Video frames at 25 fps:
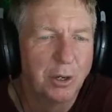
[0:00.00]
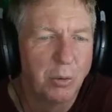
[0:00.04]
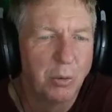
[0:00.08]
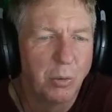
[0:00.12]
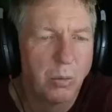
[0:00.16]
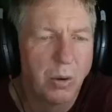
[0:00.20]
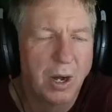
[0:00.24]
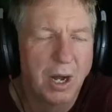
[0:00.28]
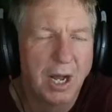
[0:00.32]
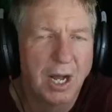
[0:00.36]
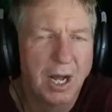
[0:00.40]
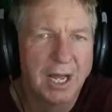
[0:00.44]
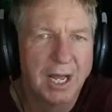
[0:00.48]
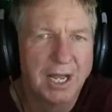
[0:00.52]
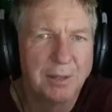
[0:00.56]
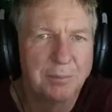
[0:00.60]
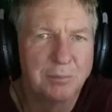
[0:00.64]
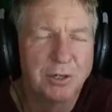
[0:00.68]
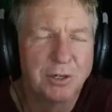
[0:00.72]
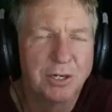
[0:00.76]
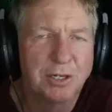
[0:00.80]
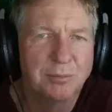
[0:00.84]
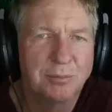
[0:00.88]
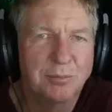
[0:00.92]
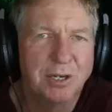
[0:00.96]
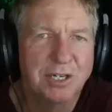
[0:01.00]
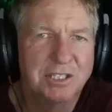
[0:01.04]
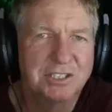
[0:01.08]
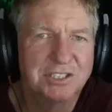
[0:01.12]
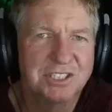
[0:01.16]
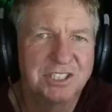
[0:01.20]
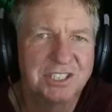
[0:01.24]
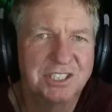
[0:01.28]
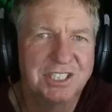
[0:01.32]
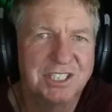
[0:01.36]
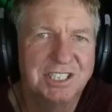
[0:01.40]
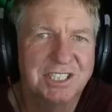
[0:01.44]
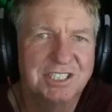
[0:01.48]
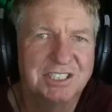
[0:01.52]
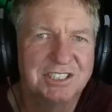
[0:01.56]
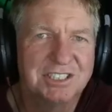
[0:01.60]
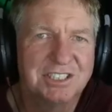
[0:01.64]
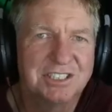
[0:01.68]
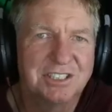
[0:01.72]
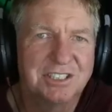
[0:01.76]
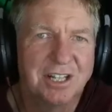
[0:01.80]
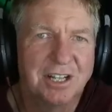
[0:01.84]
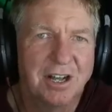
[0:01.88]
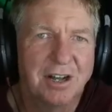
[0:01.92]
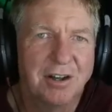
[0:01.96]
Hawaii, pretty much
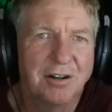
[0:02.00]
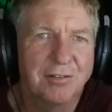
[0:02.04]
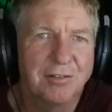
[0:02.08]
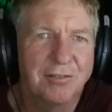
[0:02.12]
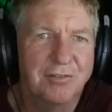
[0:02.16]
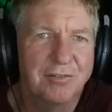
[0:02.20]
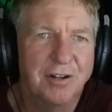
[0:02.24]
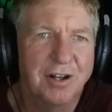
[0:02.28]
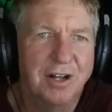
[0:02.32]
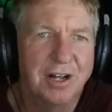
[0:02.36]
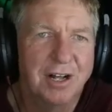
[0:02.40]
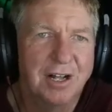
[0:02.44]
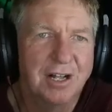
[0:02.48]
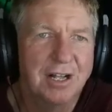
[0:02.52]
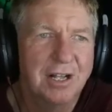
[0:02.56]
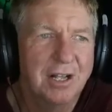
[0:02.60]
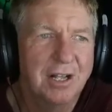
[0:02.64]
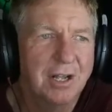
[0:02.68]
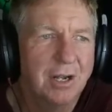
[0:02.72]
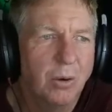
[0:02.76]
east of, uh,